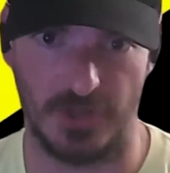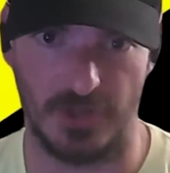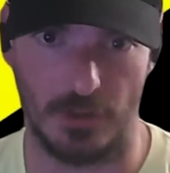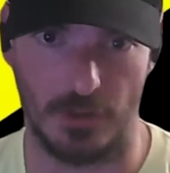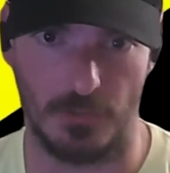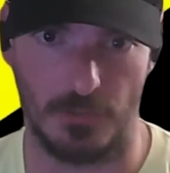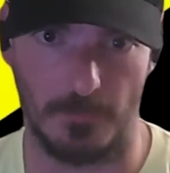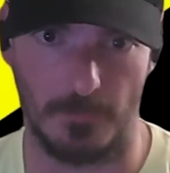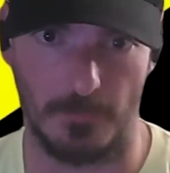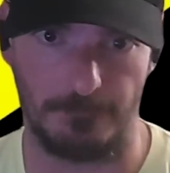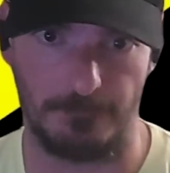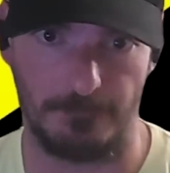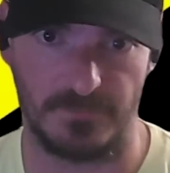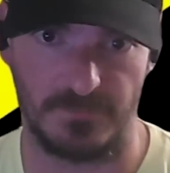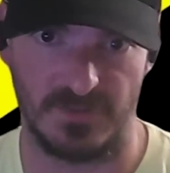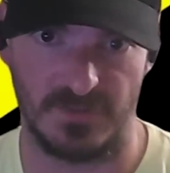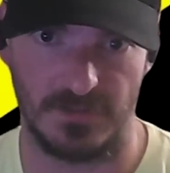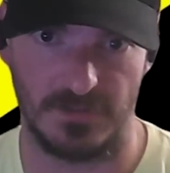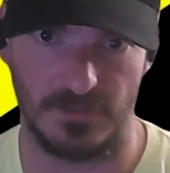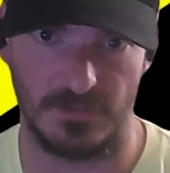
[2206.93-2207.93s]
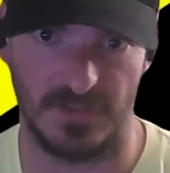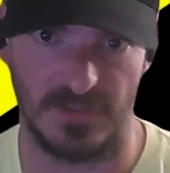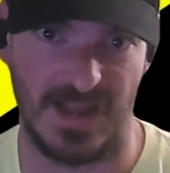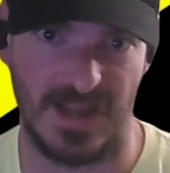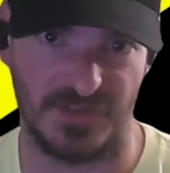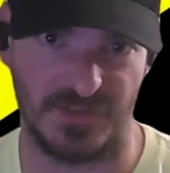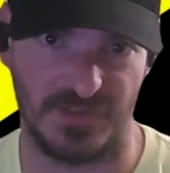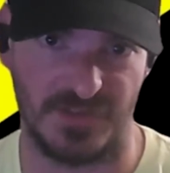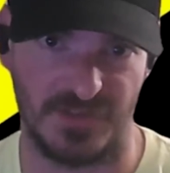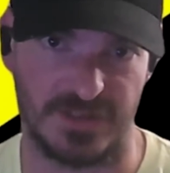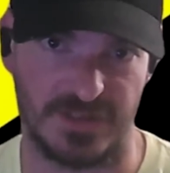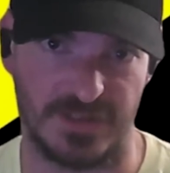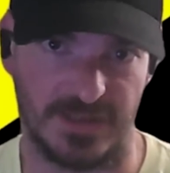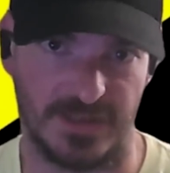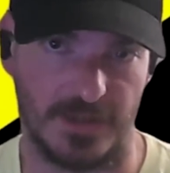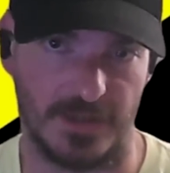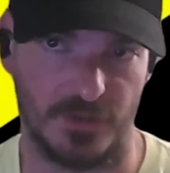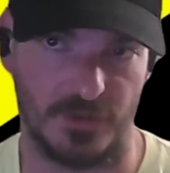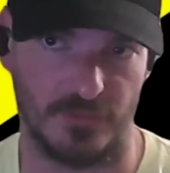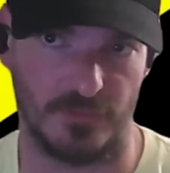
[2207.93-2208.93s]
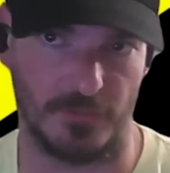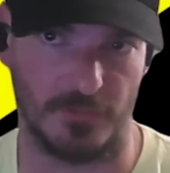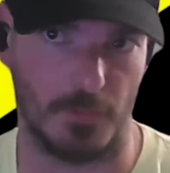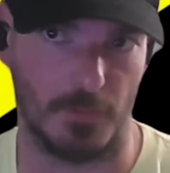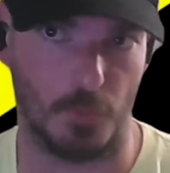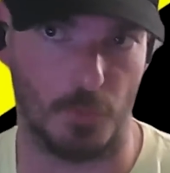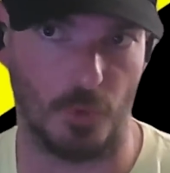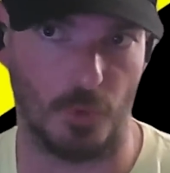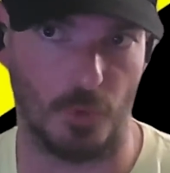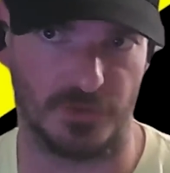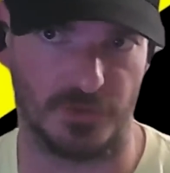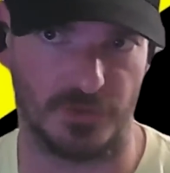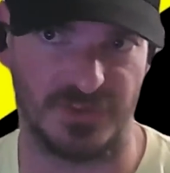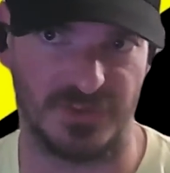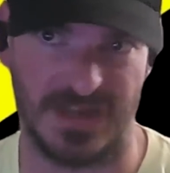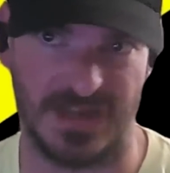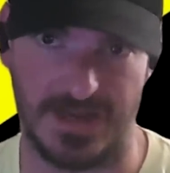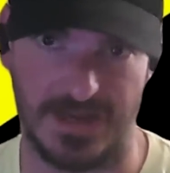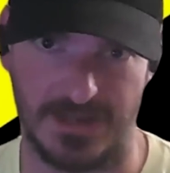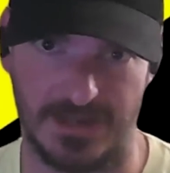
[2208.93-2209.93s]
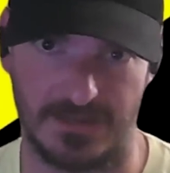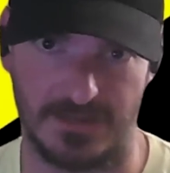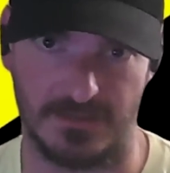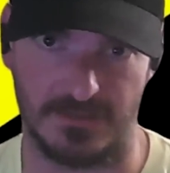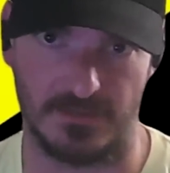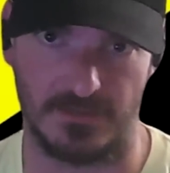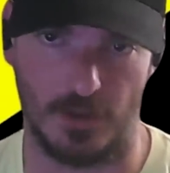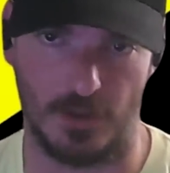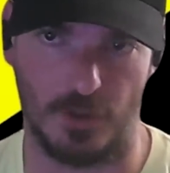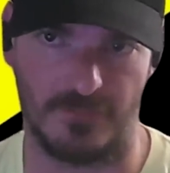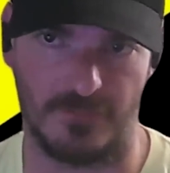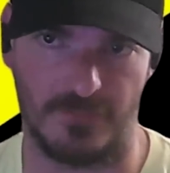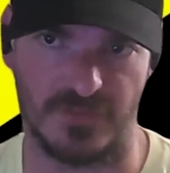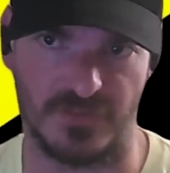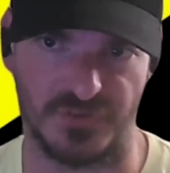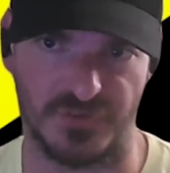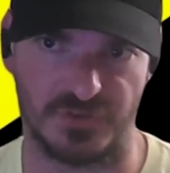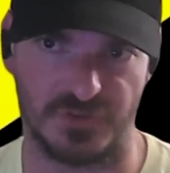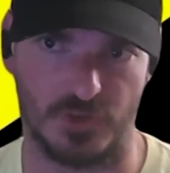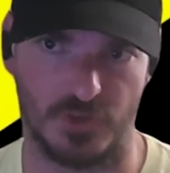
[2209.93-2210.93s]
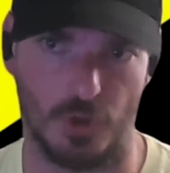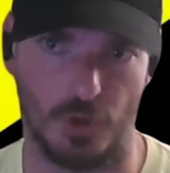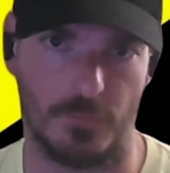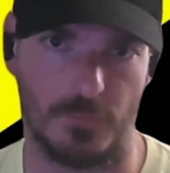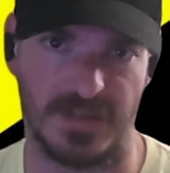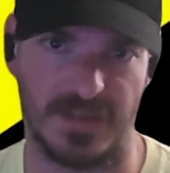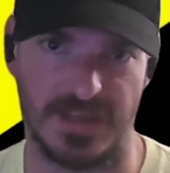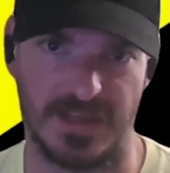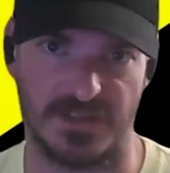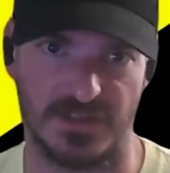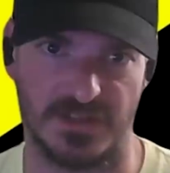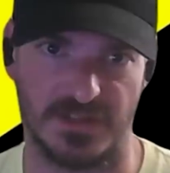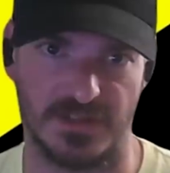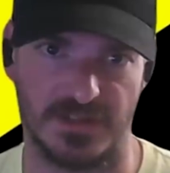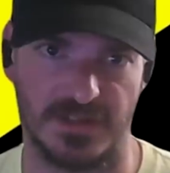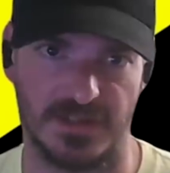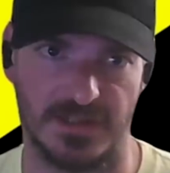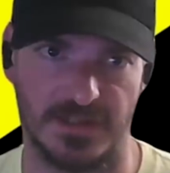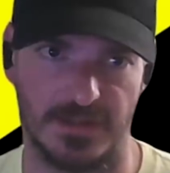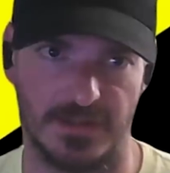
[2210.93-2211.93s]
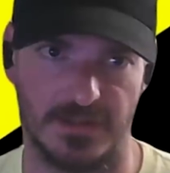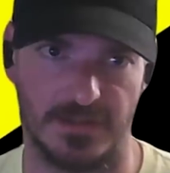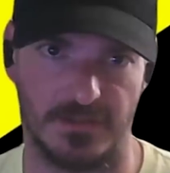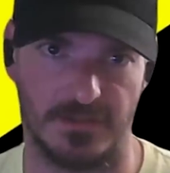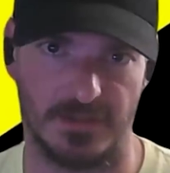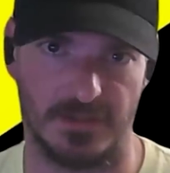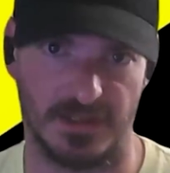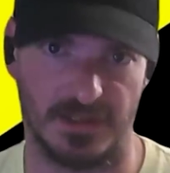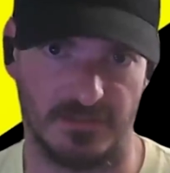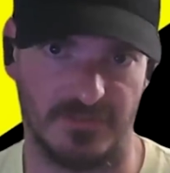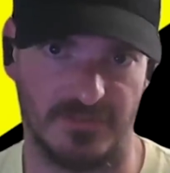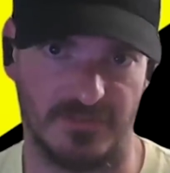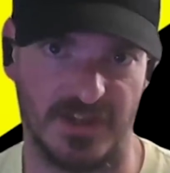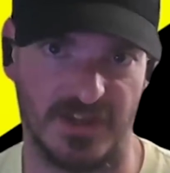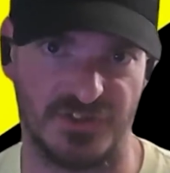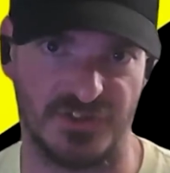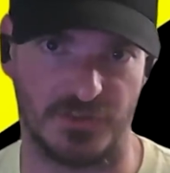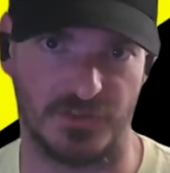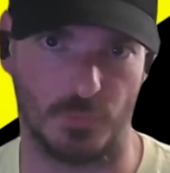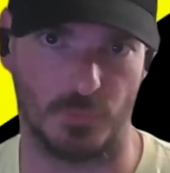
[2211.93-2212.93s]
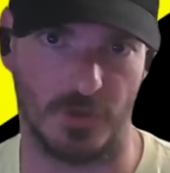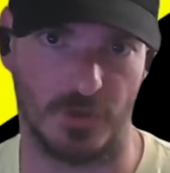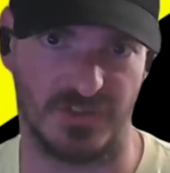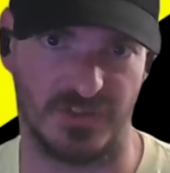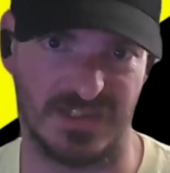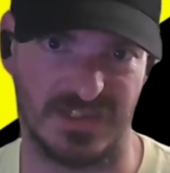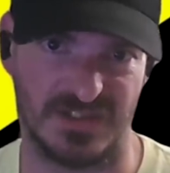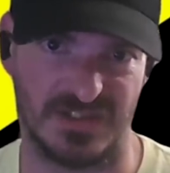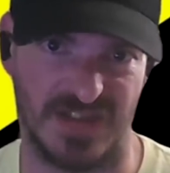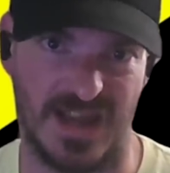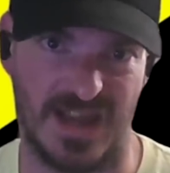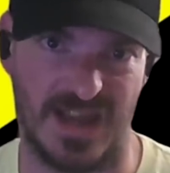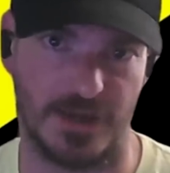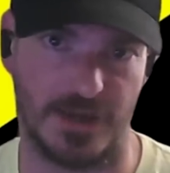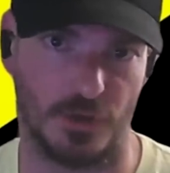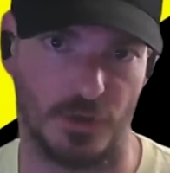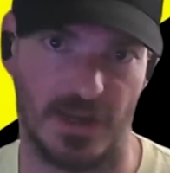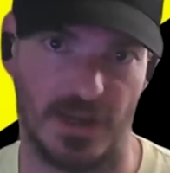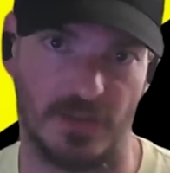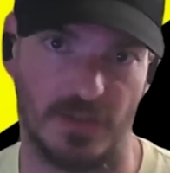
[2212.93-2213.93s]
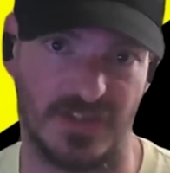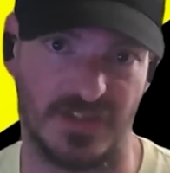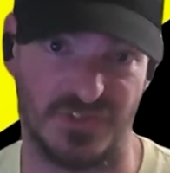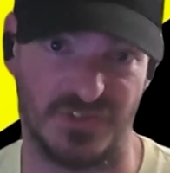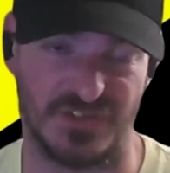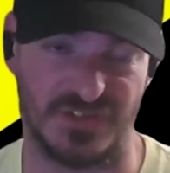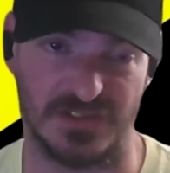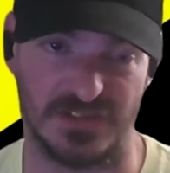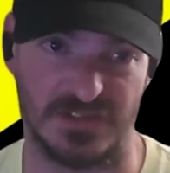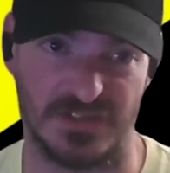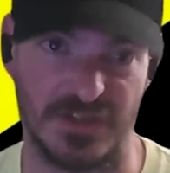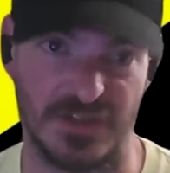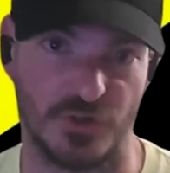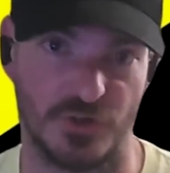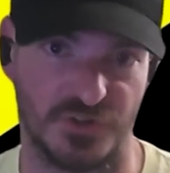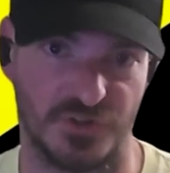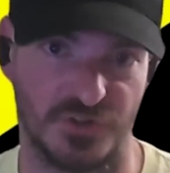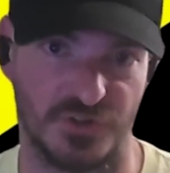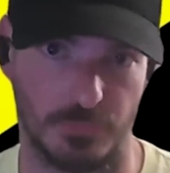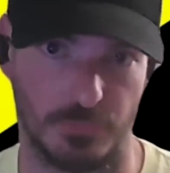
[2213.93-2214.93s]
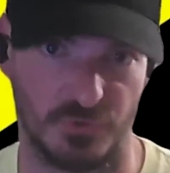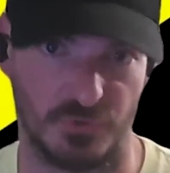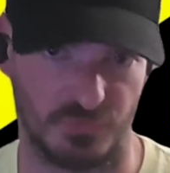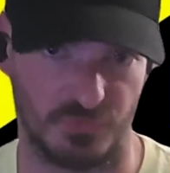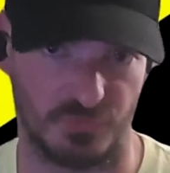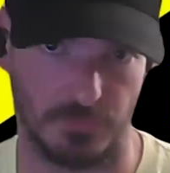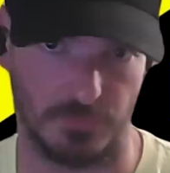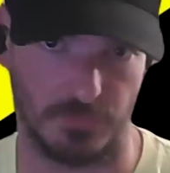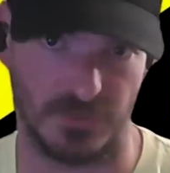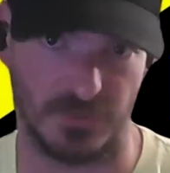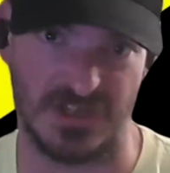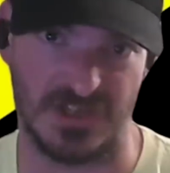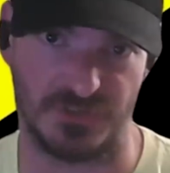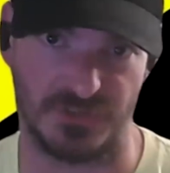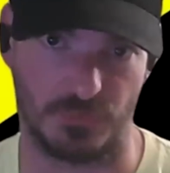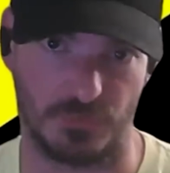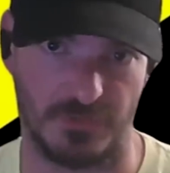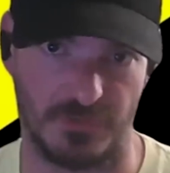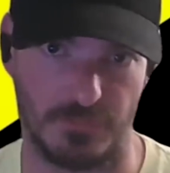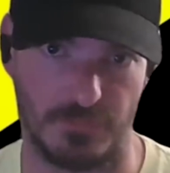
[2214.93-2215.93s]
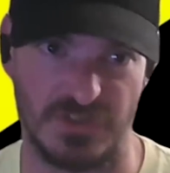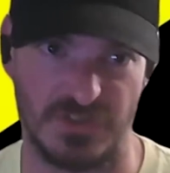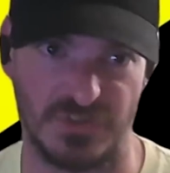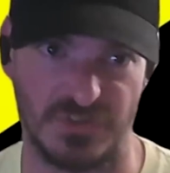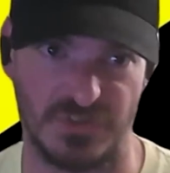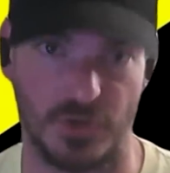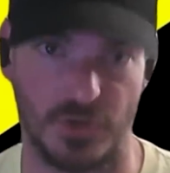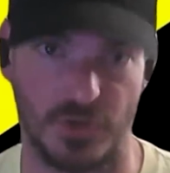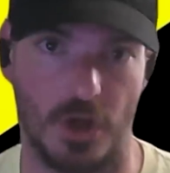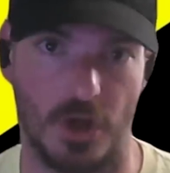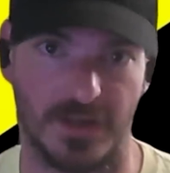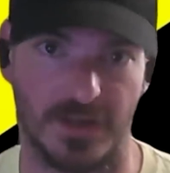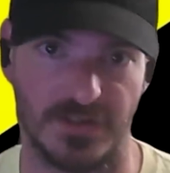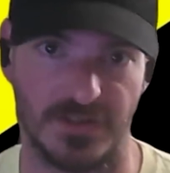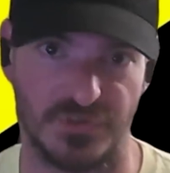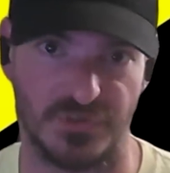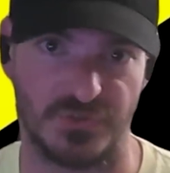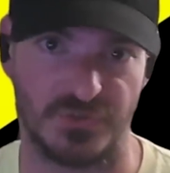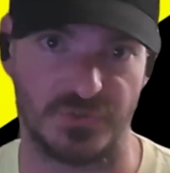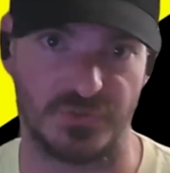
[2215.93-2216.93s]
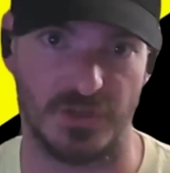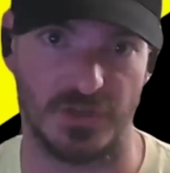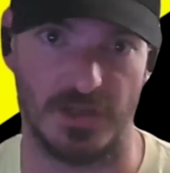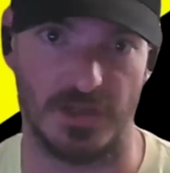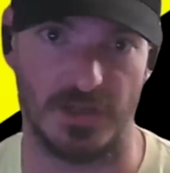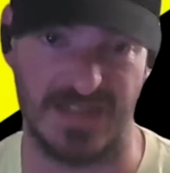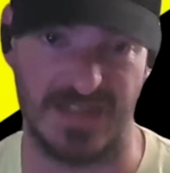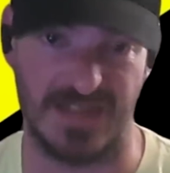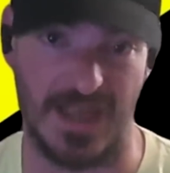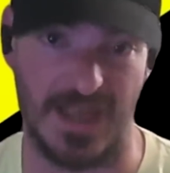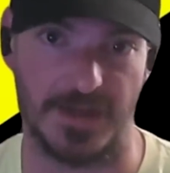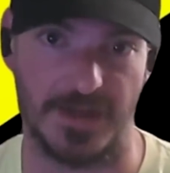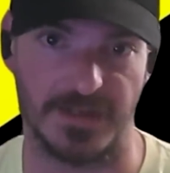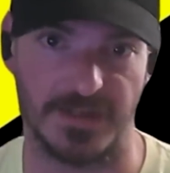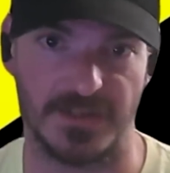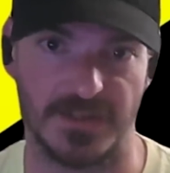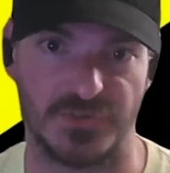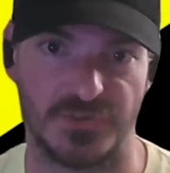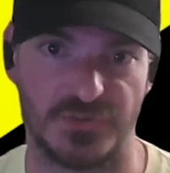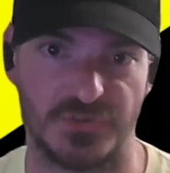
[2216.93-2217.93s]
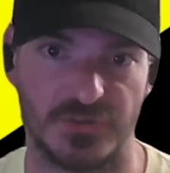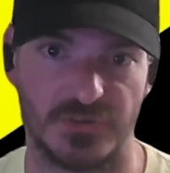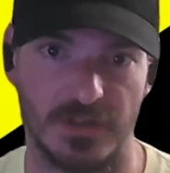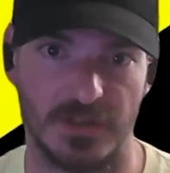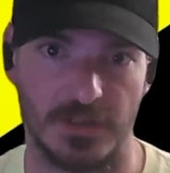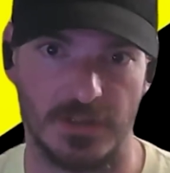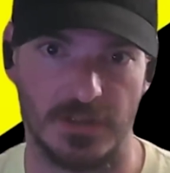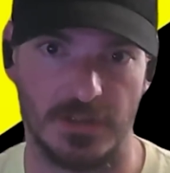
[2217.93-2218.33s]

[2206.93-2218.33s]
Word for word: So last weekend over Memorial Day, all of this culminated in a convention where the entire LNC leadership was replaced with Mises Caucus uh, candidates,